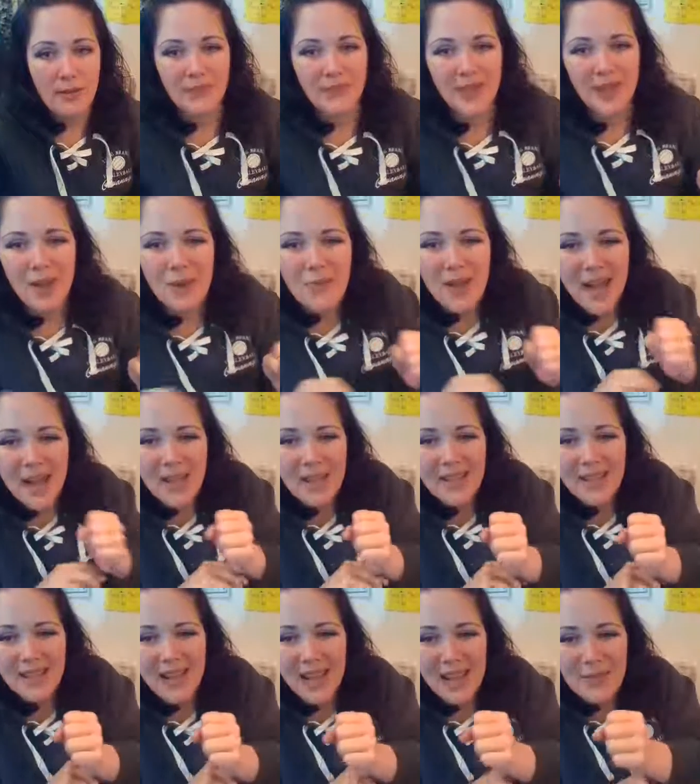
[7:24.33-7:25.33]
Oh,
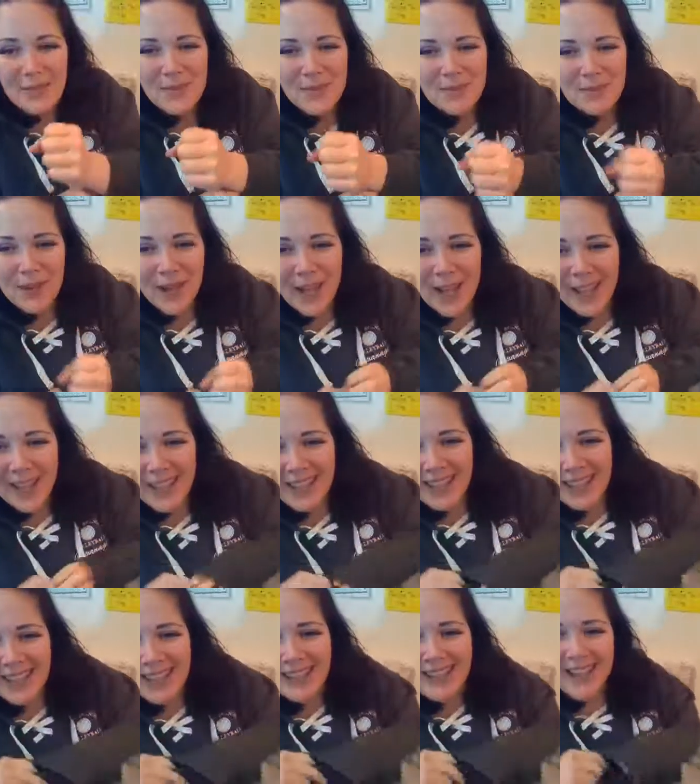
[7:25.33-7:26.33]
hi, Miss
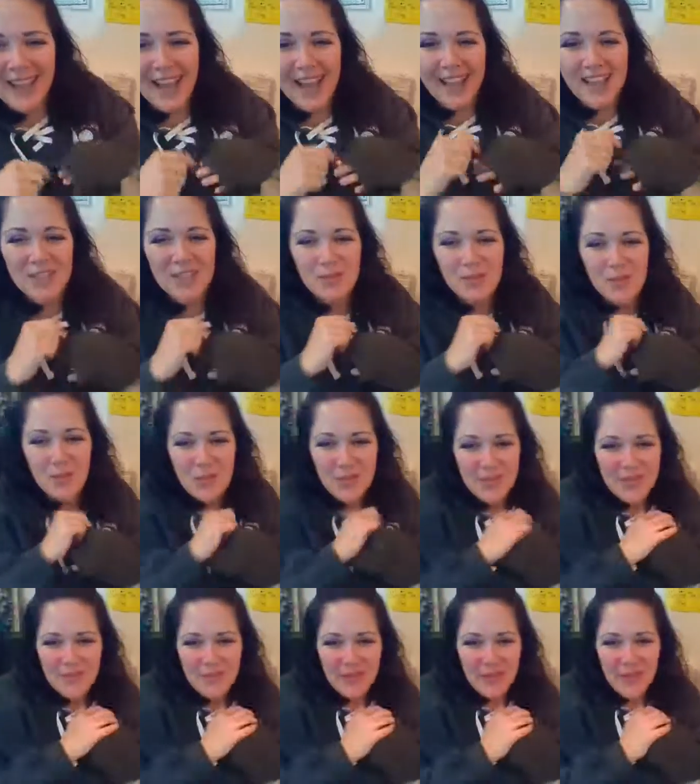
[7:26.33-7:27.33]
Ryan. Hi,
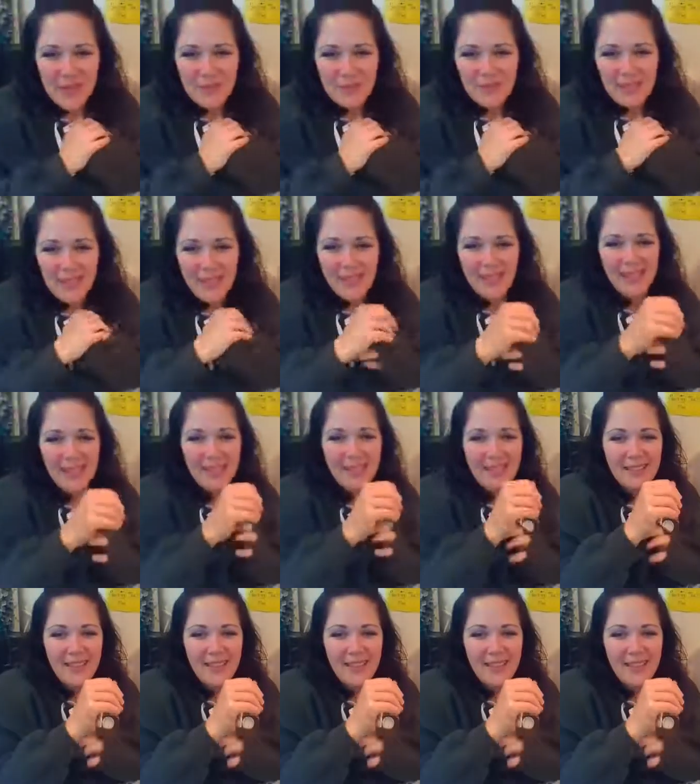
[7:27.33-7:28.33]
Samoa's family.
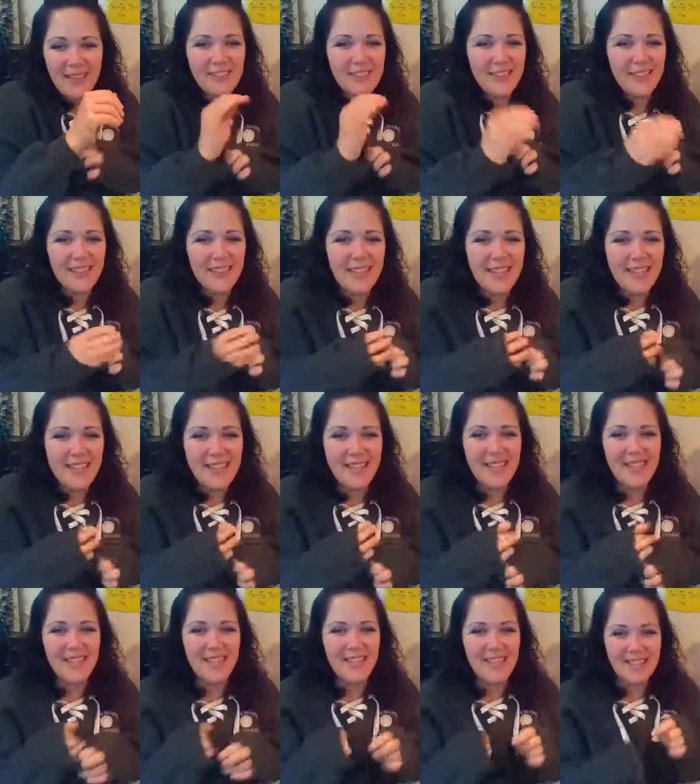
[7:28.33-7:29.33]
Hi,
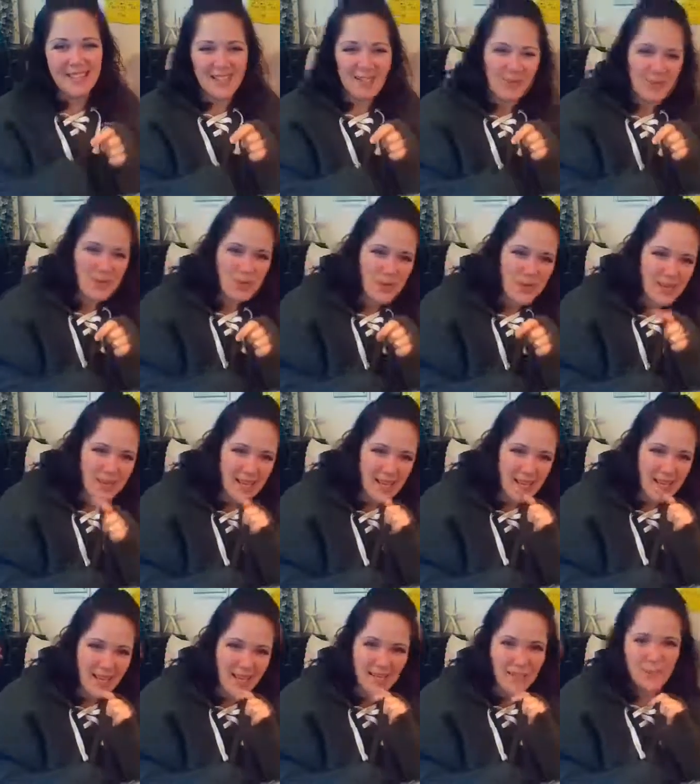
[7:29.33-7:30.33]
Cardillas. Oh, Julie's saying
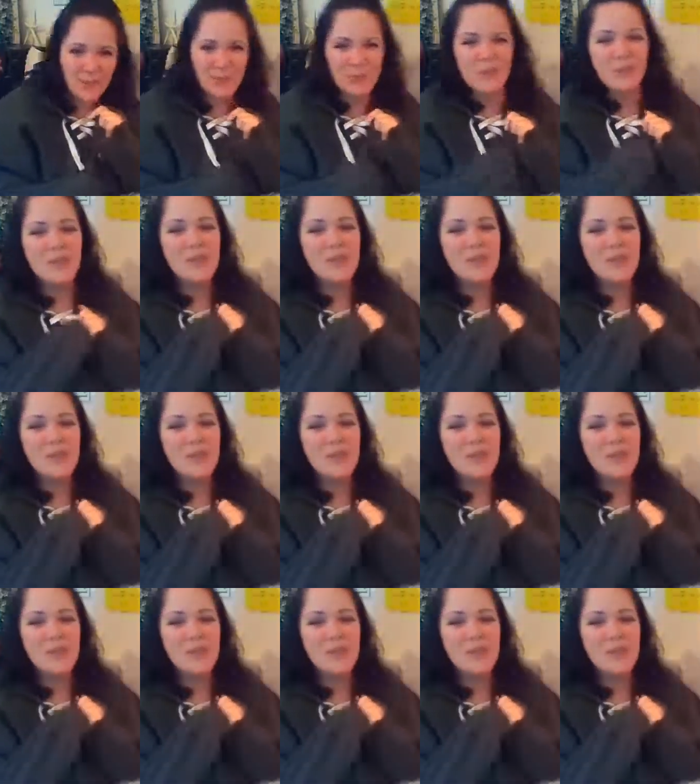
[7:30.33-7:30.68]
hi too.